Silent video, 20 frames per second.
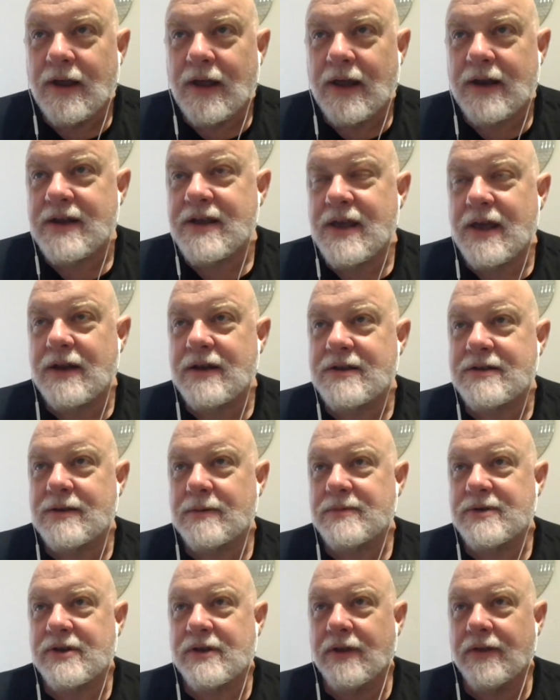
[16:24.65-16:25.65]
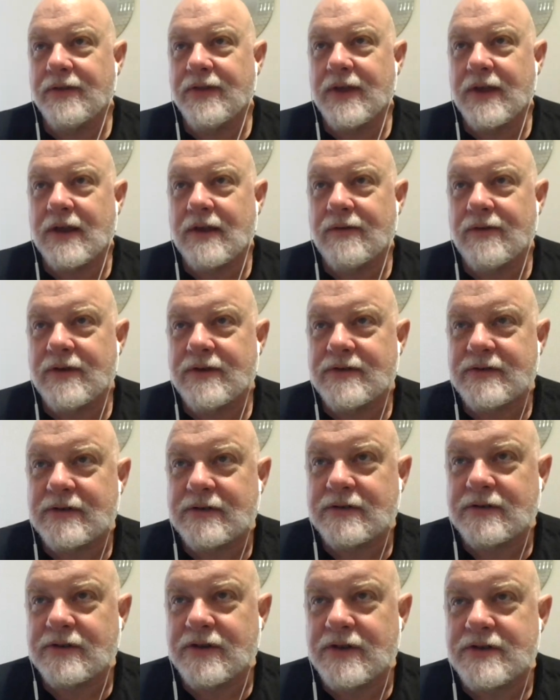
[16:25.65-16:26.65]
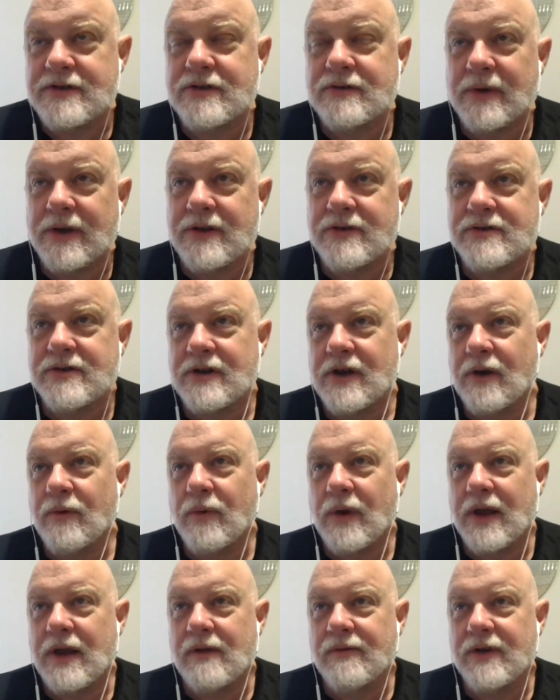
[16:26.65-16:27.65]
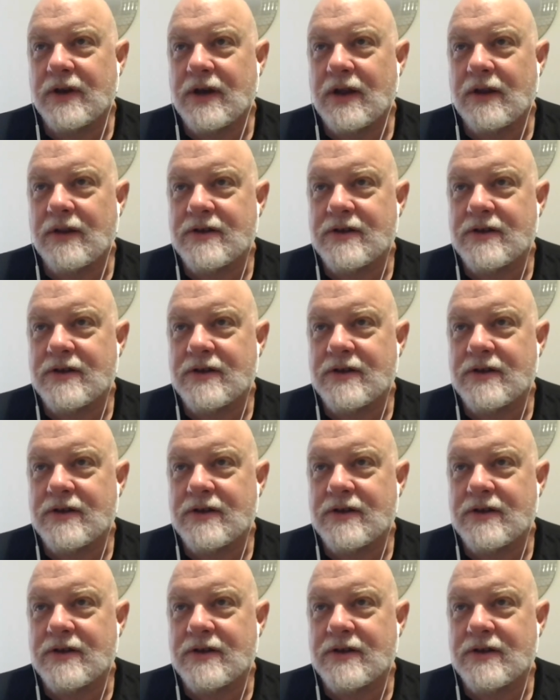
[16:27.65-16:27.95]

any time you can think of, you says, this is why you should not write every day.